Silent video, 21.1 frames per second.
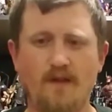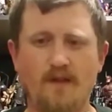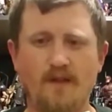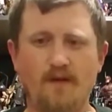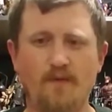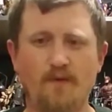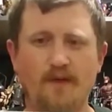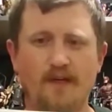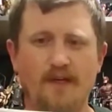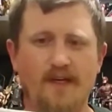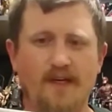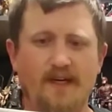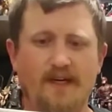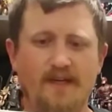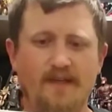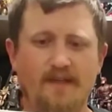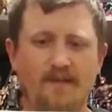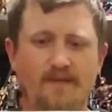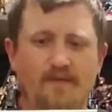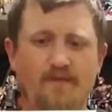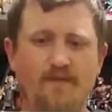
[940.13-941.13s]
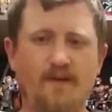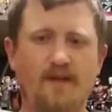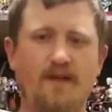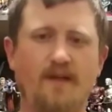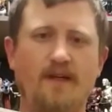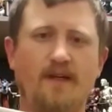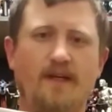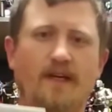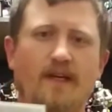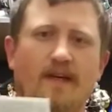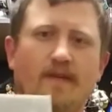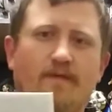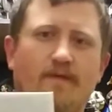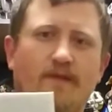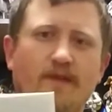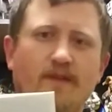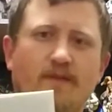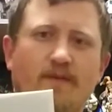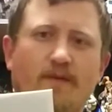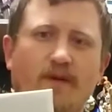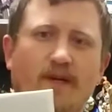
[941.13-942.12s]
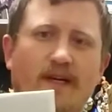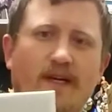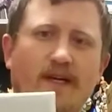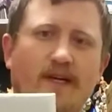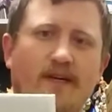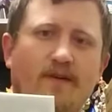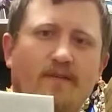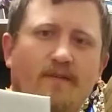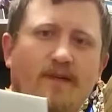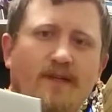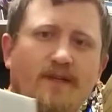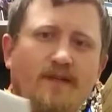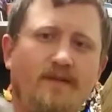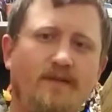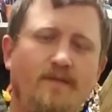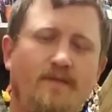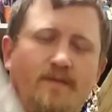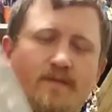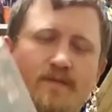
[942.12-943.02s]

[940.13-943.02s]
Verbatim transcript: then we got Invincible Iron Man,